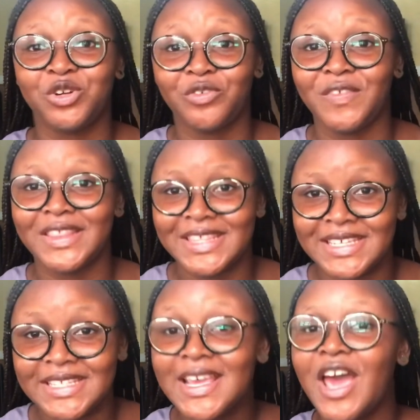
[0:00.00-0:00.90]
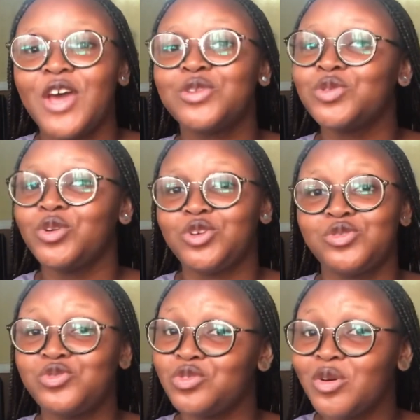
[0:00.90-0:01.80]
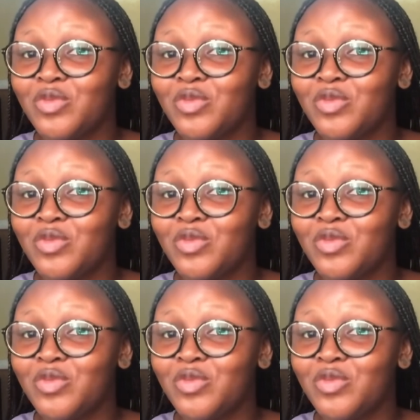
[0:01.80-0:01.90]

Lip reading: of this. So you do not